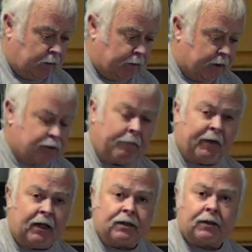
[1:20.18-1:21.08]
the
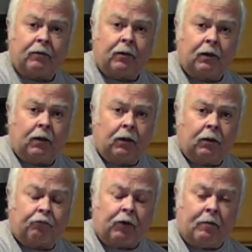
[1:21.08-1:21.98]
drippings
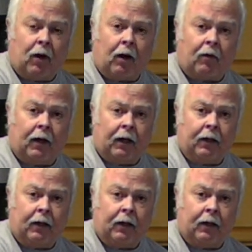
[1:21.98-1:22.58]
from our